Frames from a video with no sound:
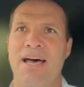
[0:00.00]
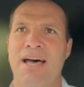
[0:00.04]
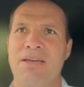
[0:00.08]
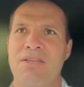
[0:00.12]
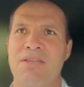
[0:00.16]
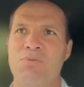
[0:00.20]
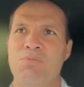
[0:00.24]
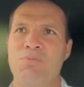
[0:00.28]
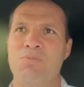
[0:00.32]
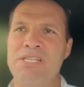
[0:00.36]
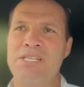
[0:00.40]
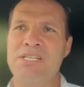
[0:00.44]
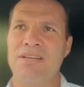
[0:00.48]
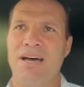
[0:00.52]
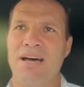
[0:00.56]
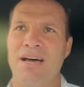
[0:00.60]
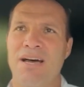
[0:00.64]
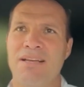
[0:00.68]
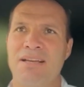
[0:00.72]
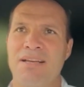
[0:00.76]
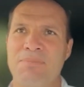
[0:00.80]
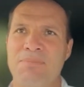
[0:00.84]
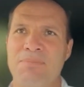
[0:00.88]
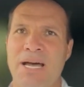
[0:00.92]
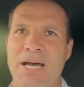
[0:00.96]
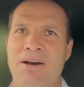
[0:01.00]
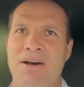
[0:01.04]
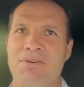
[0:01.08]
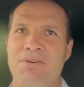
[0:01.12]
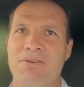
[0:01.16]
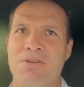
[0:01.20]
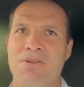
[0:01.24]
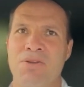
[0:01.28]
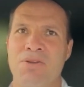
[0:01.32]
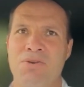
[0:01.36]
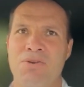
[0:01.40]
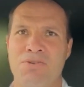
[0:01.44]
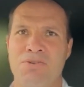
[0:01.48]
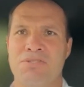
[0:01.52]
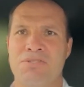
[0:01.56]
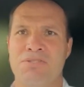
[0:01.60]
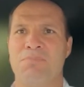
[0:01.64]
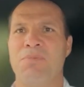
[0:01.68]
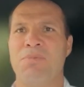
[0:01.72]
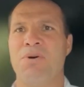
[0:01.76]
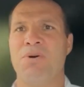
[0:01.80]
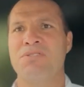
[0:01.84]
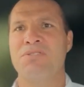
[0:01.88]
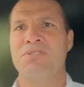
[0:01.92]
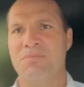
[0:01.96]
we talk about who's
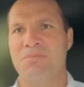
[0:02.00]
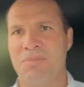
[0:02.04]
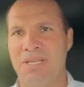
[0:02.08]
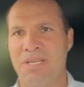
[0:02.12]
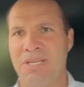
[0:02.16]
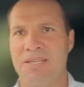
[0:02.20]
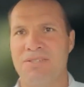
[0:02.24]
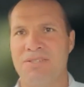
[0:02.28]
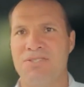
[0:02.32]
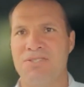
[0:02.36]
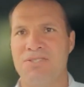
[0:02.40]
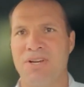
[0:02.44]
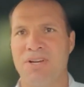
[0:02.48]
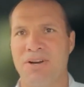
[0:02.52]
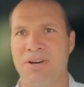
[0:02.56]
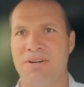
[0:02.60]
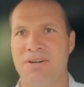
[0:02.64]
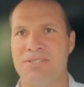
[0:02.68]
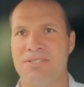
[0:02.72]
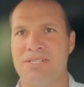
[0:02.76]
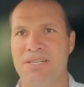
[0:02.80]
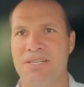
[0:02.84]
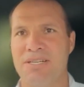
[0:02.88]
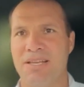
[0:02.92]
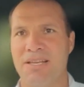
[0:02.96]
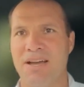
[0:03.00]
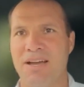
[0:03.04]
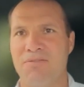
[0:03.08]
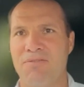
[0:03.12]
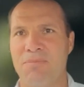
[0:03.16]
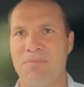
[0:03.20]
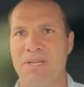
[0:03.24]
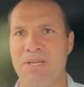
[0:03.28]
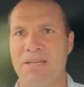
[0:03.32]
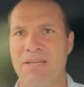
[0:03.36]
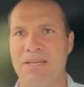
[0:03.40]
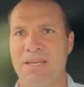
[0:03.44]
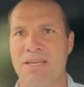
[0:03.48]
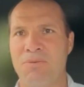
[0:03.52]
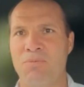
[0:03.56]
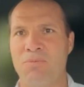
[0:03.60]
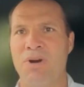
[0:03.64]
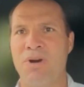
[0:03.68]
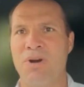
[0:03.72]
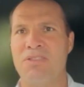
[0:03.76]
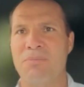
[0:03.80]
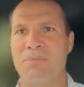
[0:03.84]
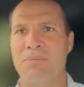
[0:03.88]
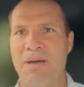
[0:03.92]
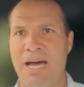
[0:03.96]
supposed to be in charge in government and
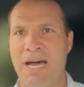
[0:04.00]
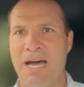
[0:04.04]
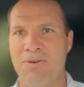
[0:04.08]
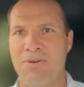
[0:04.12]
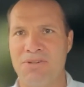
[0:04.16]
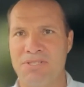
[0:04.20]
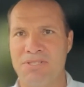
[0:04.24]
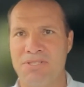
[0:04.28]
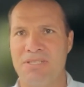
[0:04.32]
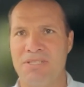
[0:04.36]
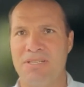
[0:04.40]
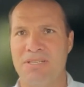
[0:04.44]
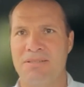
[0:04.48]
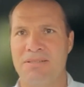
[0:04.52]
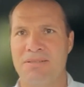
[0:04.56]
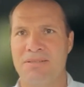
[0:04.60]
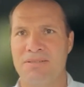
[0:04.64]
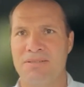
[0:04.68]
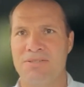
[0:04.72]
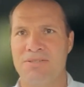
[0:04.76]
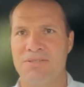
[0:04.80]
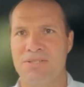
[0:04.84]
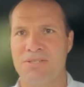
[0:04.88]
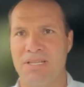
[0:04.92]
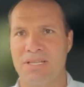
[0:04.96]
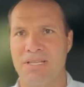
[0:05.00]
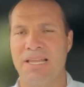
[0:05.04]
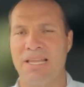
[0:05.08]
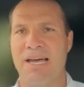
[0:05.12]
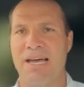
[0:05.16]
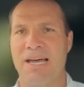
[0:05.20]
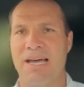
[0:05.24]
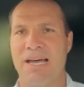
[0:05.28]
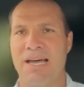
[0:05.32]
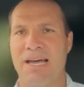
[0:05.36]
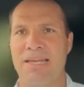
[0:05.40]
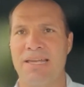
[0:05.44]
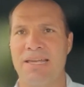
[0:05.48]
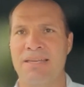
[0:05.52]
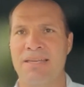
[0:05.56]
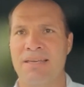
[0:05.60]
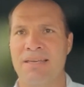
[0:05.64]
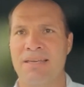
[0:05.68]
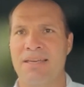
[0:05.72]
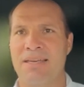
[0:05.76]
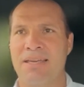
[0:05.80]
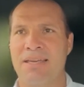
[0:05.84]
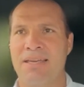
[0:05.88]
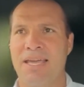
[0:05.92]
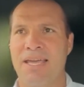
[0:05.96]
where the power should lie.
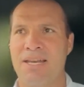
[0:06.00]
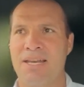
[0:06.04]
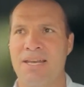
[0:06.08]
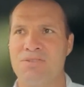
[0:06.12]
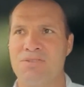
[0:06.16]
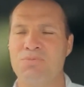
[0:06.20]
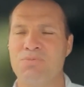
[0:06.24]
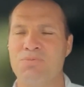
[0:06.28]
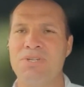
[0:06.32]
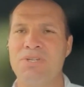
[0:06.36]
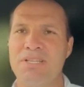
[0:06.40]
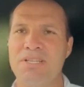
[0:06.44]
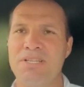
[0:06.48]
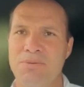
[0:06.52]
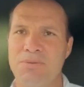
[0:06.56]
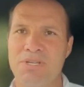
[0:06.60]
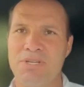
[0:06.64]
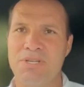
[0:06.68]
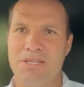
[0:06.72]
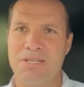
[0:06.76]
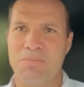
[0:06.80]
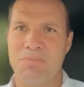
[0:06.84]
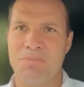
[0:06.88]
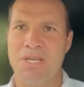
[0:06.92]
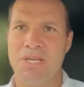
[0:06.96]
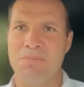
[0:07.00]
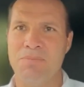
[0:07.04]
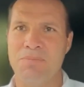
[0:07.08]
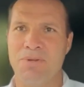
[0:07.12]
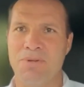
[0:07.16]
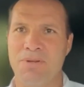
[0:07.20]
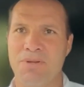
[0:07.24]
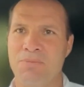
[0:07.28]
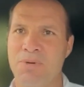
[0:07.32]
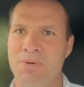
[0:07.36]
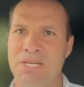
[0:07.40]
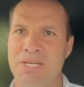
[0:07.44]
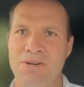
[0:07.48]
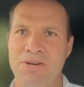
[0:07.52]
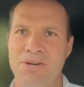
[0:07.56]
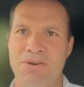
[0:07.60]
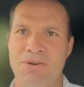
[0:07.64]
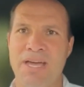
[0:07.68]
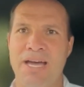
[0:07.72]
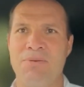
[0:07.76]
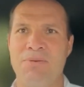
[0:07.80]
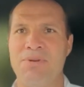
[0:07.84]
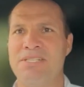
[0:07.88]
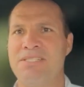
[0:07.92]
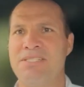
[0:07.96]
And it's really with the people. And we know
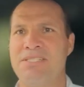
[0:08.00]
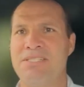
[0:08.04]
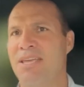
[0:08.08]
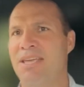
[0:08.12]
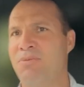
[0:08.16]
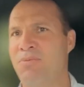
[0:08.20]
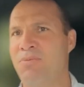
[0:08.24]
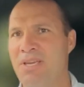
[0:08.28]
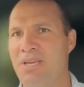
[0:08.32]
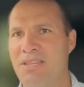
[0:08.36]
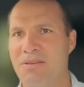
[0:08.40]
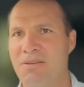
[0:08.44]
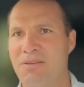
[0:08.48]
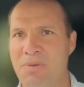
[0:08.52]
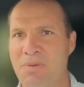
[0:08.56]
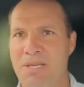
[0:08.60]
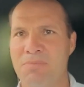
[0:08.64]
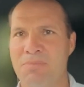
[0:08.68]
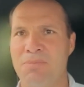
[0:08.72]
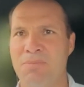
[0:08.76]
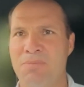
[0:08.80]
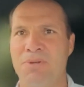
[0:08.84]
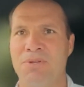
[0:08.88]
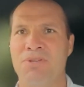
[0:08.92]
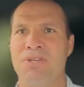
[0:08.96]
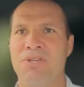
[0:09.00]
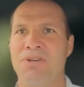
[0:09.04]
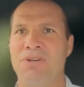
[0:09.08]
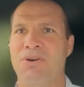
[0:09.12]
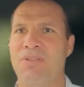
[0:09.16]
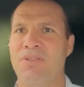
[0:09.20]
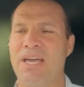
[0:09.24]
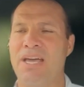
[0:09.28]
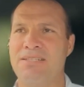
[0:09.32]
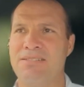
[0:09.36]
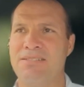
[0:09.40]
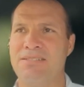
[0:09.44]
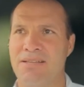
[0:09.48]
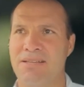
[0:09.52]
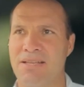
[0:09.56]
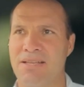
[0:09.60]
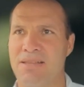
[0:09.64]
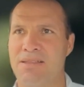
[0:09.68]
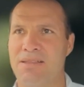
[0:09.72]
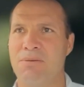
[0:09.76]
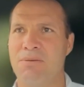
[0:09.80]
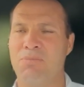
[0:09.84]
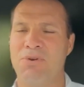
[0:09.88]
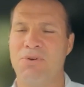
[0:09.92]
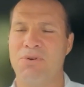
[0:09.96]
that. We say we the people, that's
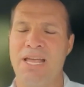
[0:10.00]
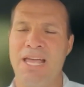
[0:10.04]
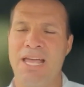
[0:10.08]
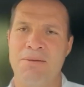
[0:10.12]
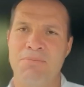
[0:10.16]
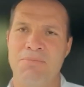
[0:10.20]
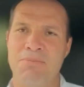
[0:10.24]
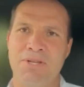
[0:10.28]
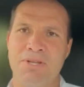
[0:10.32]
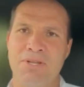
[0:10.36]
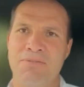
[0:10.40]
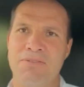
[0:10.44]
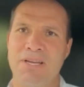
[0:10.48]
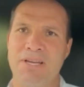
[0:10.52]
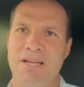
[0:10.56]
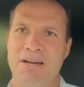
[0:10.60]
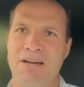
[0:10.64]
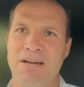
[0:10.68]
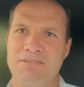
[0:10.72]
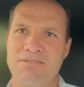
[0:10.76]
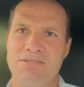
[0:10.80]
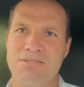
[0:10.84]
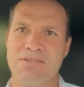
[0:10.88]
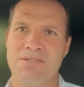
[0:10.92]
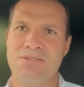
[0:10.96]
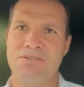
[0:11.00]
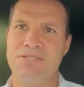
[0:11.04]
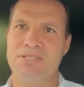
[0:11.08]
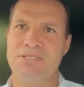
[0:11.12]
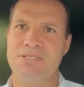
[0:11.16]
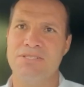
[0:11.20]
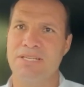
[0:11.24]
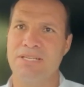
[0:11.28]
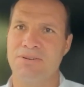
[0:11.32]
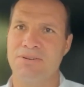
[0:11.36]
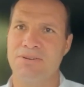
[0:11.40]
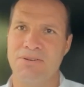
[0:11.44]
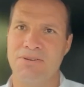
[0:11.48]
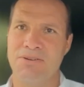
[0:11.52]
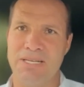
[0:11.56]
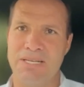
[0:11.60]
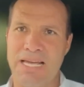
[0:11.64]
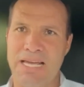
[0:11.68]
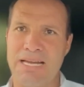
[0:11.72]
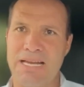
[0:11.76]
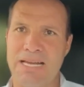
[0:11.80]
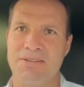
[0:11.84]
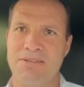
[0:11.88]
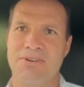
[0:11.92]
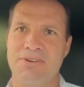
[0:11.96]
the preamble of the Constitution or the
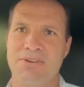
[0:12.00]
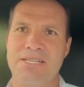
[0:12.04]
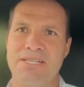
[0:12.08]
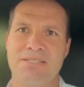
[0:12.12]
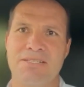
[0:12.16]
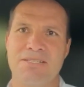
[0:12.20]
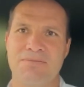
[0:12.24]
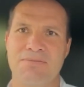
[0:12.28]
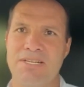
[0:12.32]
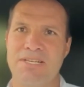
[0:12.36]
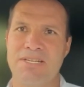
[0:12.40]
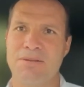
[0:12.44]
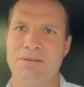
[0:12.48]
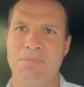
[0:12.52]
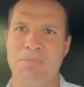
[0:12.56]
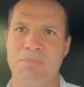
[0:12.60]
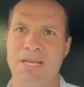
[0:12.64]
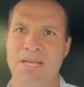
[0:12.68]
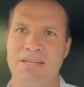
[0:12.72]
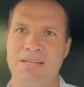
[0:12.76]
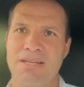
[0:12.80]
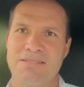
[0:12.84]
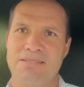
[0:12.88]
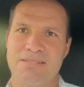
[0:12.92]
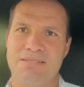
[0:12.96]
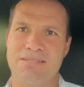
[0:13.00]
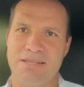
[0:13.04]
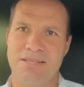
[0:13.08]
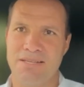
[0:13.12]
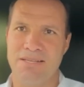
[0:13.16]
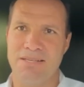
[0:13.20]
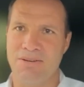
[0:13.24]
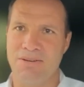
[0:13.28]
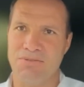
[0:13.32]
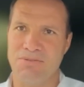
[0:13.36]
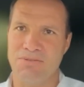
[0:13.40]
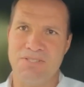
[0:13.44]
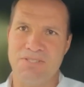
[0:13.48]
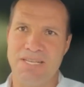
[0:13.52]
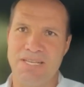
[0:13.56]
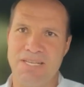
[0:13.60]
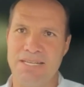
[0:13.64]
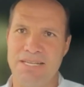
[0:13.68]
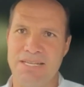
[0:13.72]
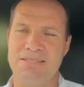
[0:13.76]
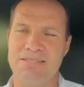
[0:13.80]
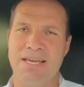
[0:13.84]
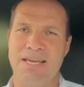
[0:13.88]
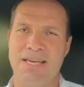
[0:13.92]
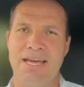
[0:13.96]
Declaration of Independence,
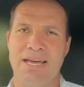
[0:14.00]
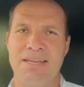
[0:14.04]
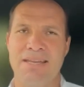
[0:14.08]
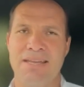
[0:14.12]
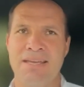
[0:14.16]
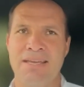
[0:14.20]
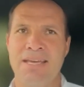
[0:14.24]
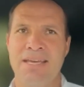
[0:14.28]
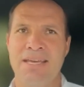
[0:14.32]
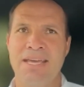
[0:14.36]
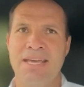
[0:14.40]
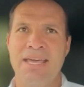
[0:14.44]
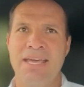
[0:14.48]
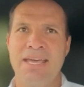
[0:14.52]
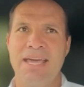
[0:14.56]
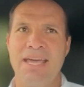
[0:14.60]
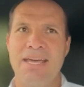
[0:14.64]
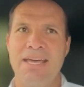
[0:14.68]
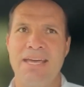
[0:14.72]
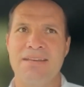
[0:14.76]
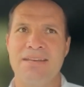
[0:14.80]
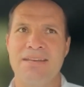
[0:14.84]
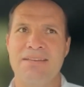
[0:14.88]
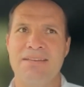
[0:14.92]
states that. And